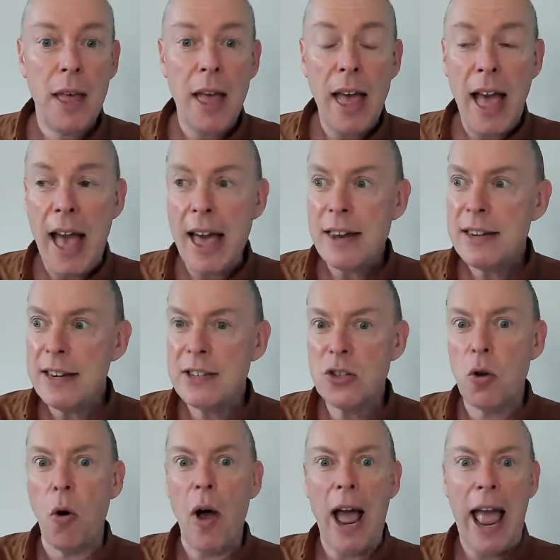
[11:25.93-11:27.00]
And it's
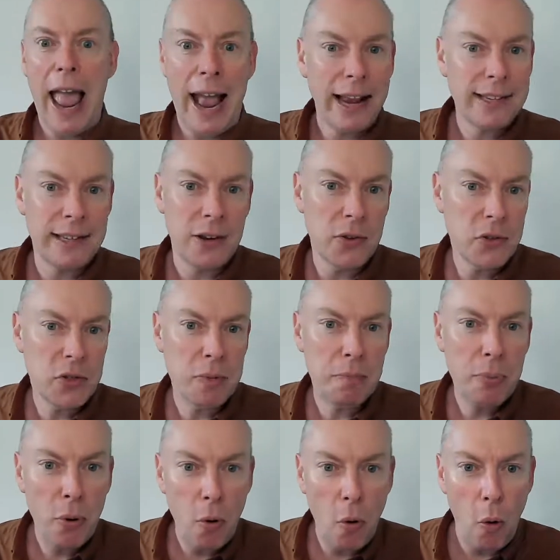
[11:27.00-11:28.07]
got excellent
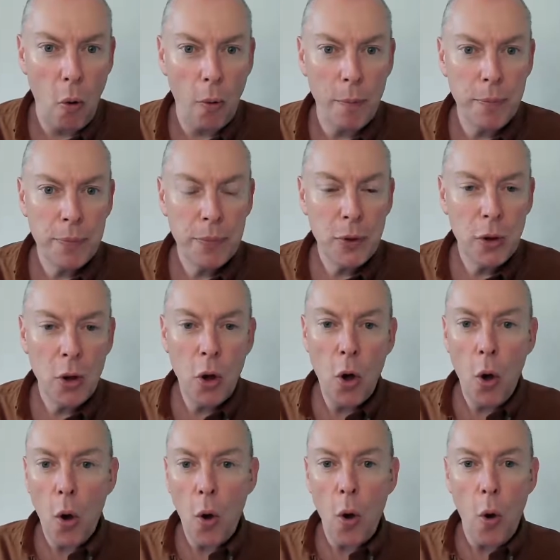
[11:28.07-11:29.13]
support.
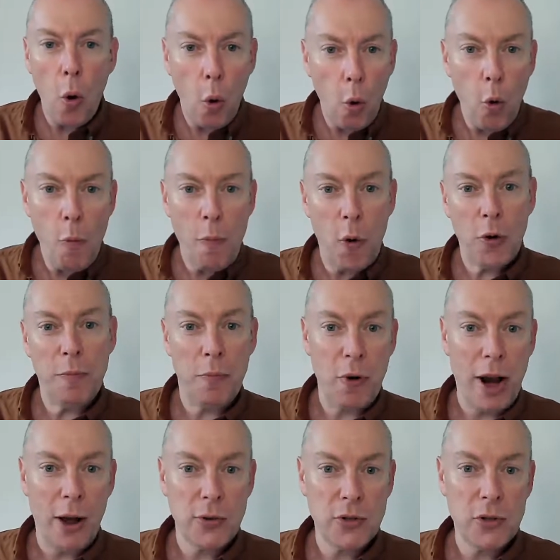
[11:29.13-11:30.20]
All modern
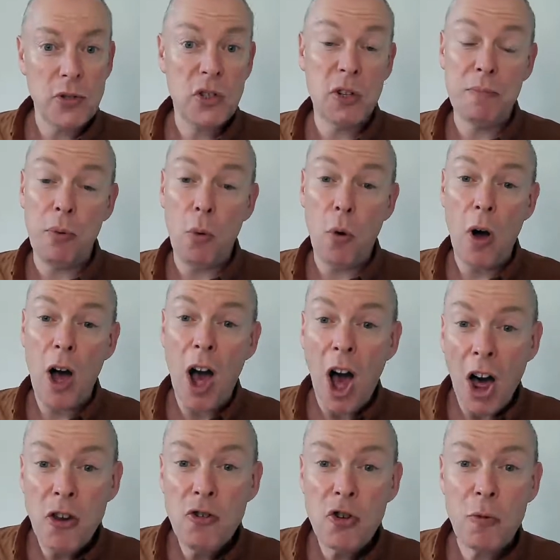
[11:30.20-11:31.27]
browsers support
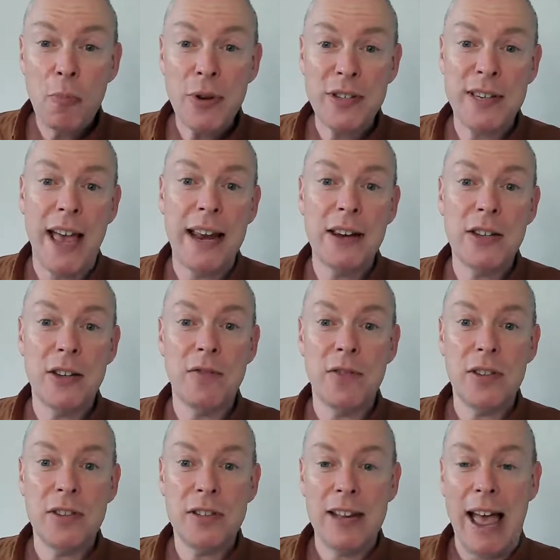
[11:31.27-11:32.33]
100% of the
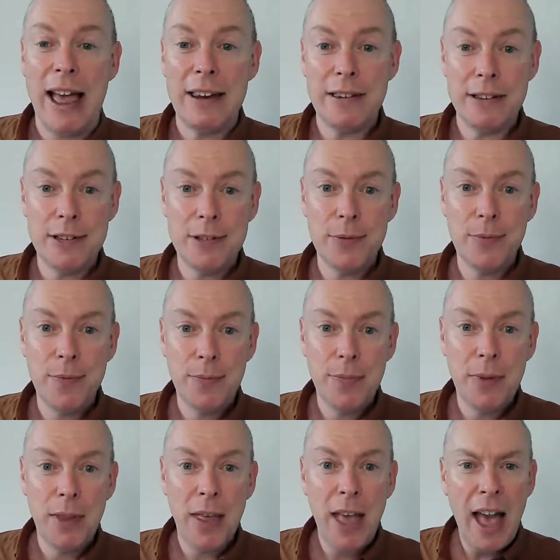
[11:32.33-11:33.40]
standard.
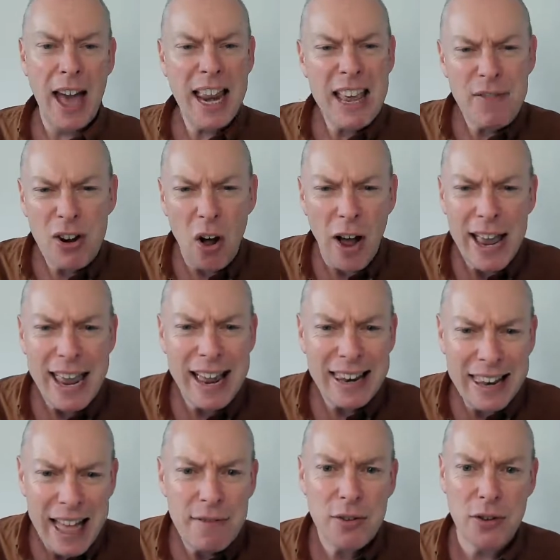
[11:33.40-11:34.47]
And even IE
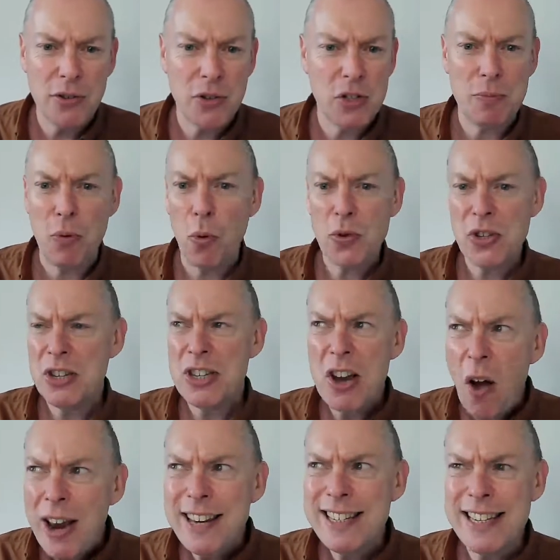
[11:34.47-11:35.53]
11 supports
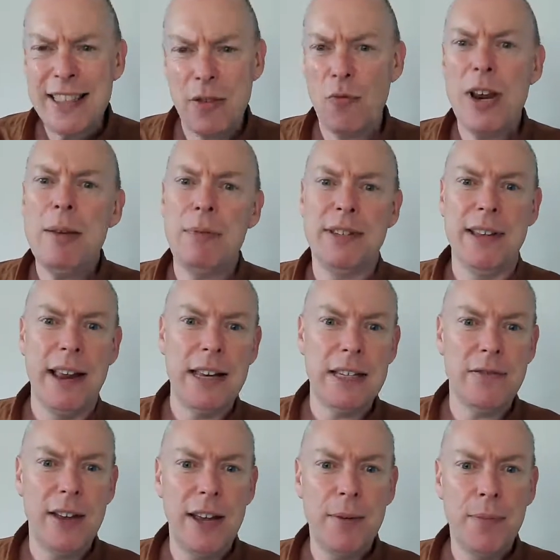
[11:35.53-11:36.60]
93% of
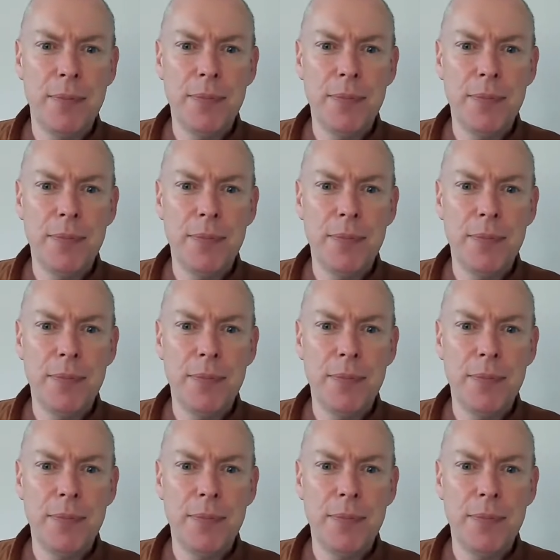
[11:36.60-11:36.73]
it.